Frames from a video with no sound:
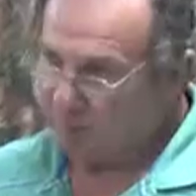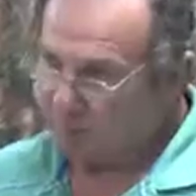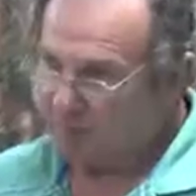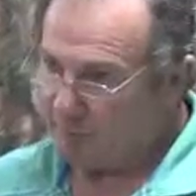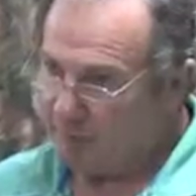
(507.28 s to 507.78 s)
For
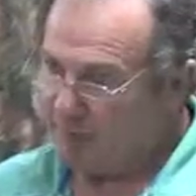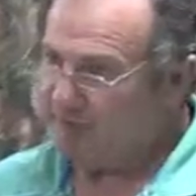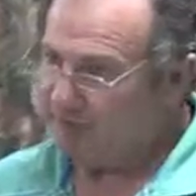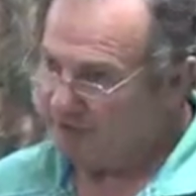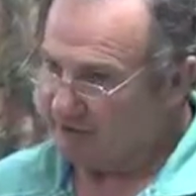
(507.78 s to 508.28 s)
what
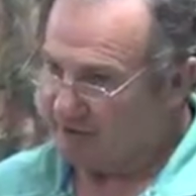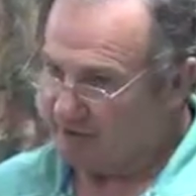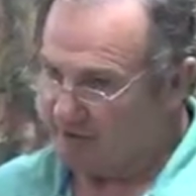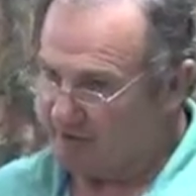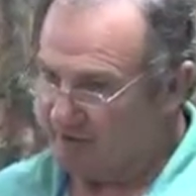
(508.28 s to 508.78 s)
purpose? I
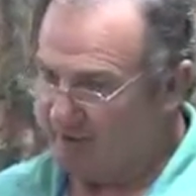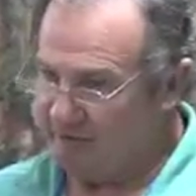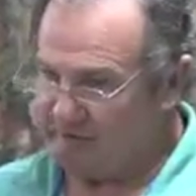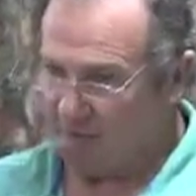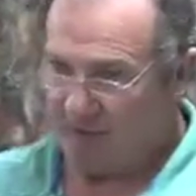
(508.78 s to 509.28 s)
don't know.
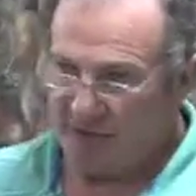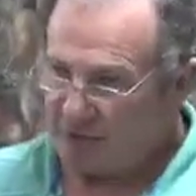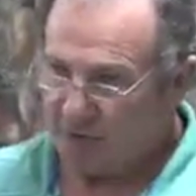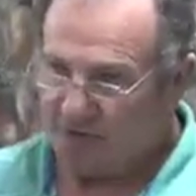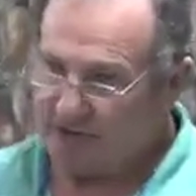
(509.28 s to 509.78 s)
There's a
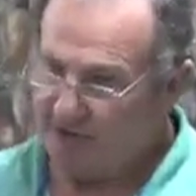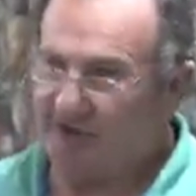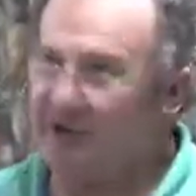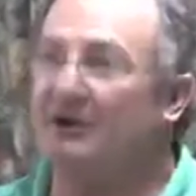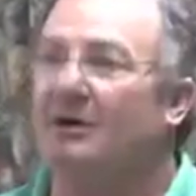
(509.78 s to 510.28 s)
political
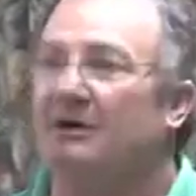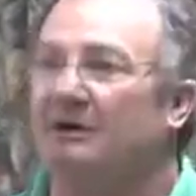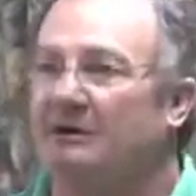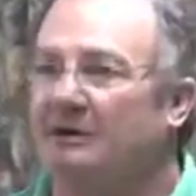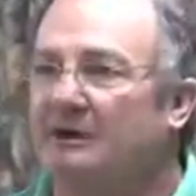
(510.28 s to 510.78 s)
agenda here.
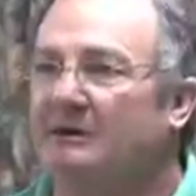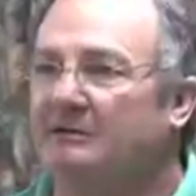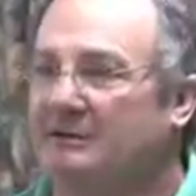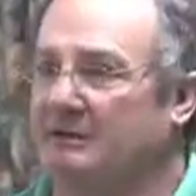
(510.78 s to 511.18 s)
I don't